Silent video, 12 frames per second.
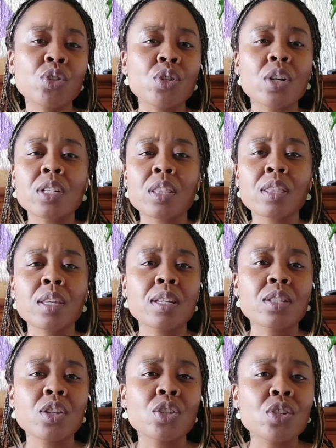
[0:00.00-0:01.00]
certain
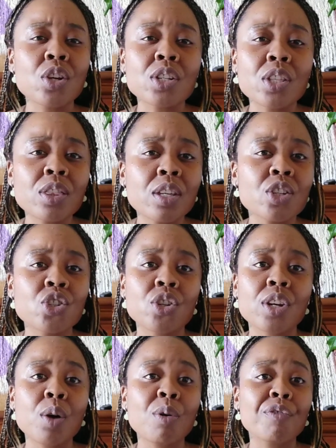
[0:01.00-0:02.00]
things, there's certain things you're
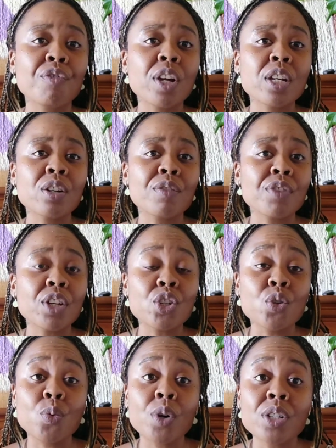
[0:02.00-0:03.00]
now afraid of that
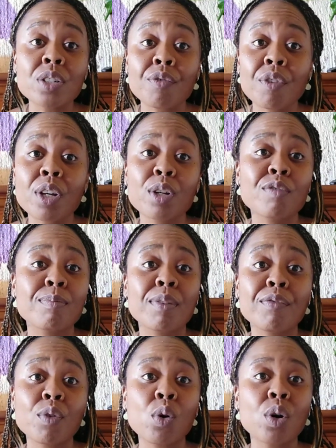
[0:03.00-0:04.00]
you weren't afraid of
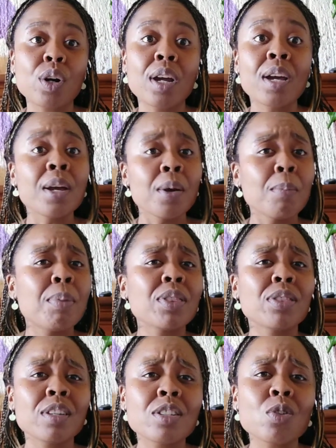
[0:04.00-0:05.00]
before.
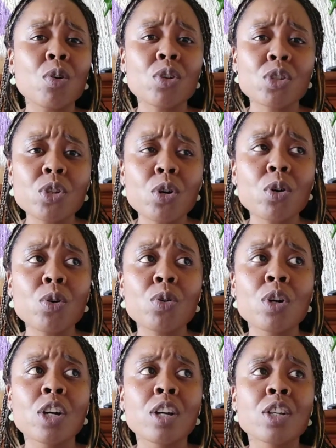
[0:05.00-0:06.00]
But there's
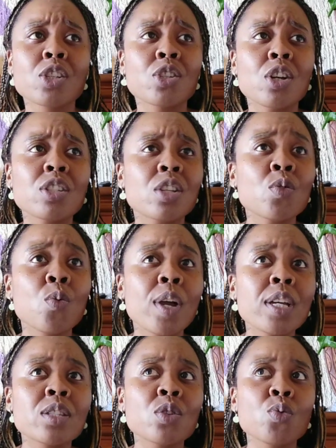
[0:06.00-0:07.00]
also certain
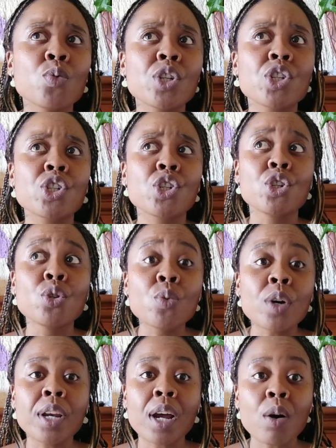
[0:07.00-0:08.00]
ways in which you
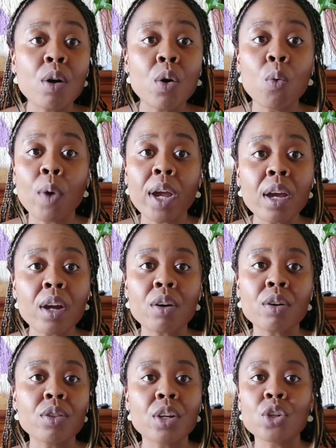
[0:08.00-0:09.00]
are now aware
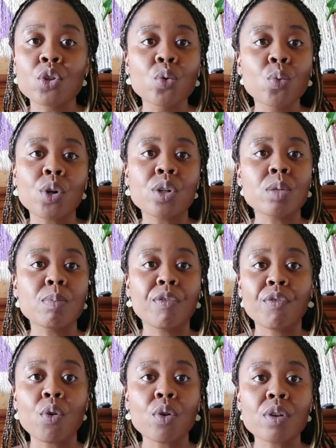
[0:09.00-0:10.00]
that you weren't
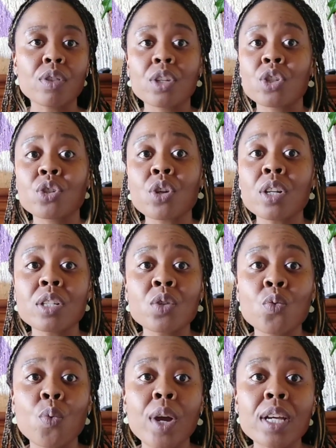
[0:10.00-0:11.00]
before. There's
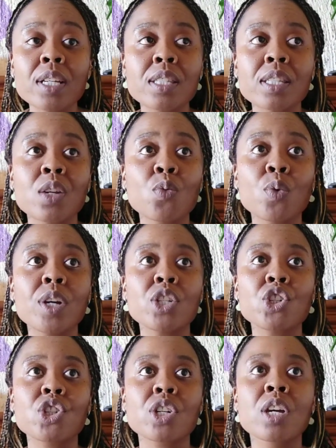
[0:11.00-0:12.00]
certain ways in
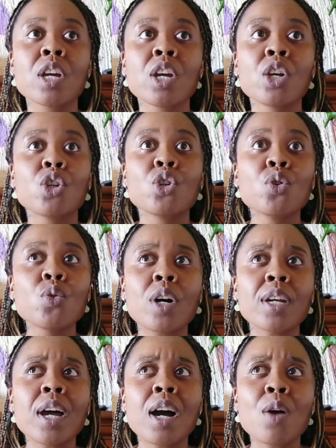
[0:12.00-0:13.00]
which you are
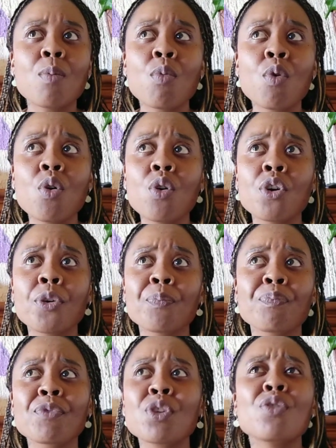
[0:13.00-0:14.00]
now more,
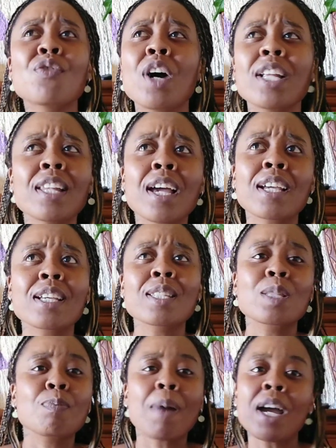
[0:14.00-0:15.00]
you've got like
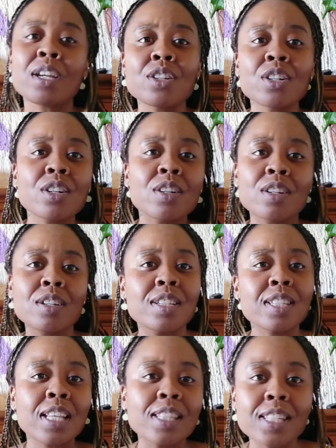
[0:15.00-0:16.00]
spider
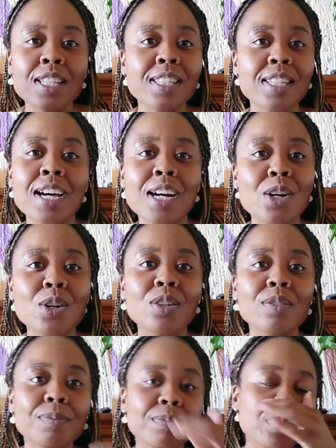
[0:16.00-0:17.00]
senses now,
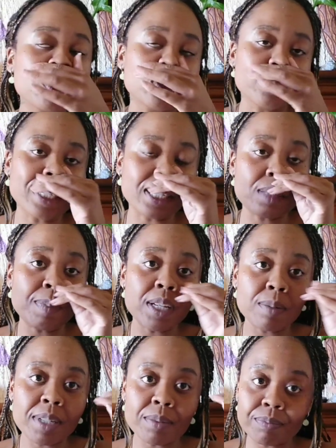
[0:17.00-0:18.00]
you know, like
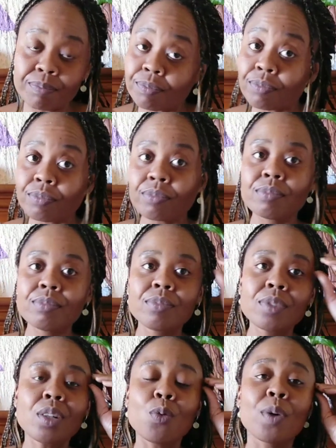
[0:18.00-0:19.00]
Spider-Man,
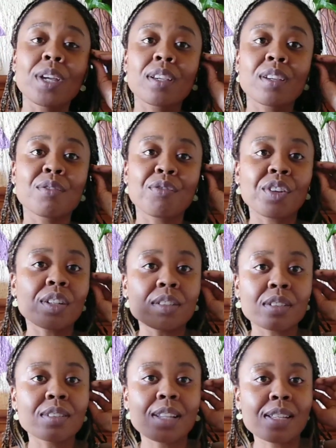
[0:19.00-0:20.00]
where he can
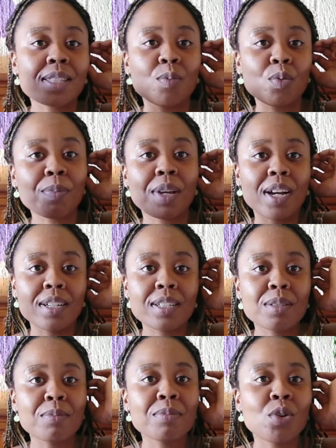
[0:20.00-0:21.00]
feel like someone behind
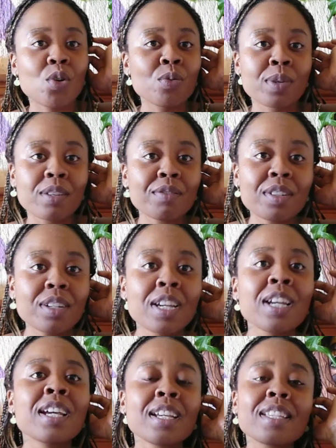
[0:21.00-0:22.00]
him or whatever.
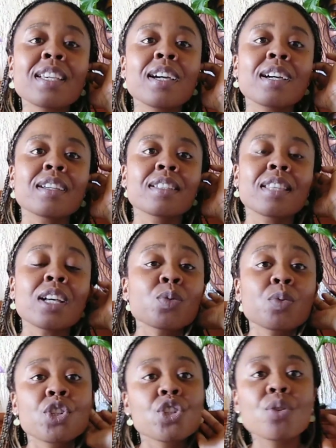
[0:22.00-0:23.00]
Yeah, that's
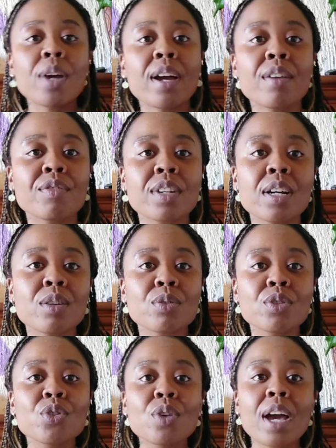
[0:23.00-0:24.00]
what you have now.
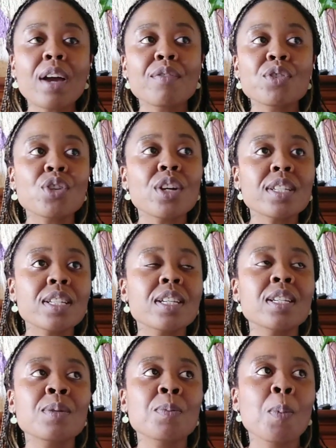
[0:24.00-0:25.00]
You have
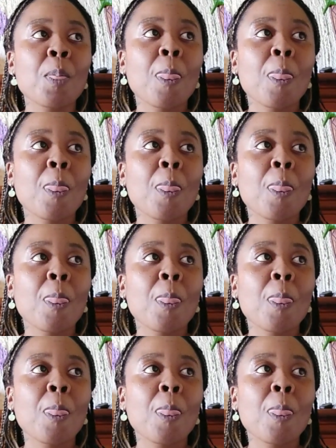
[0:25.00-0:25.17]
certain